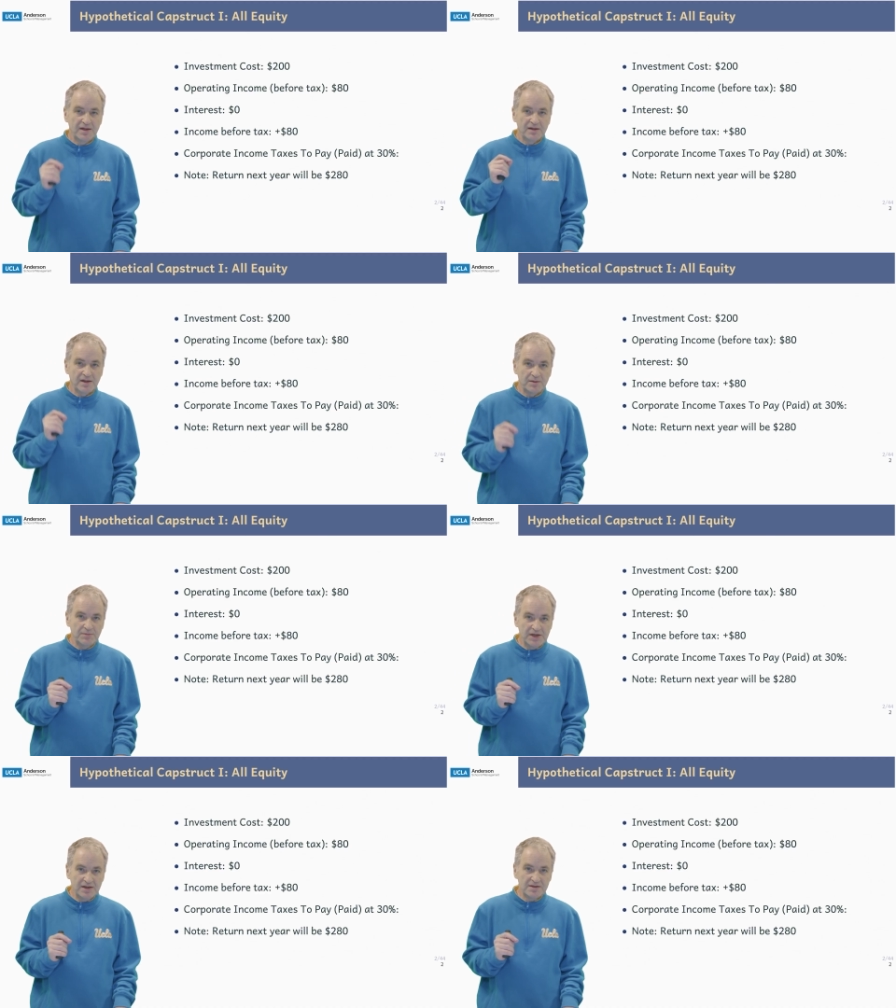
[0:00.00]
That
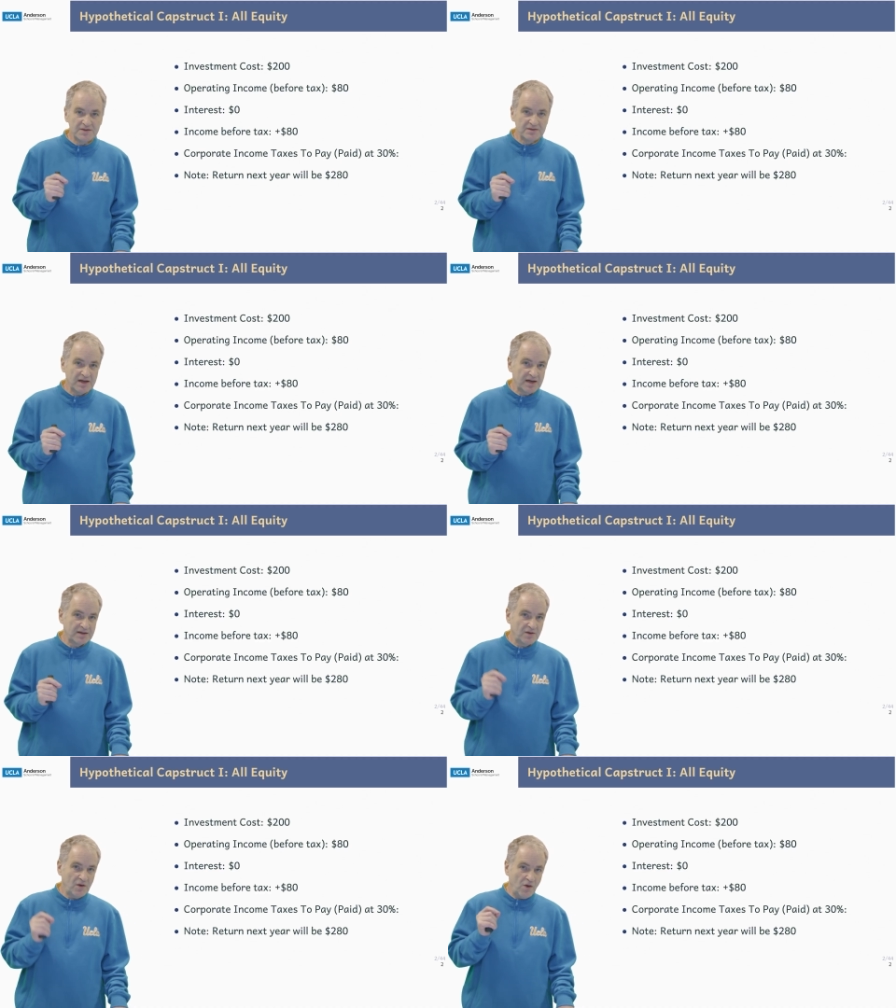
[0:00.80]
means
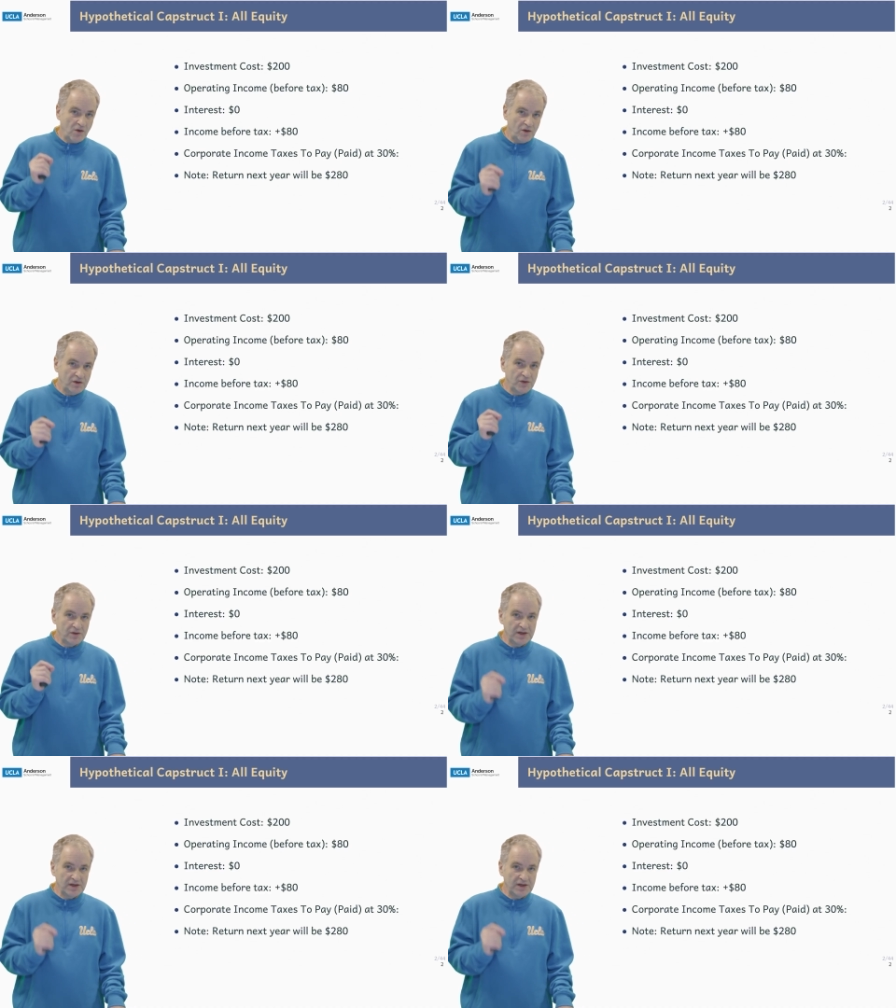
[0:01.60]
that all your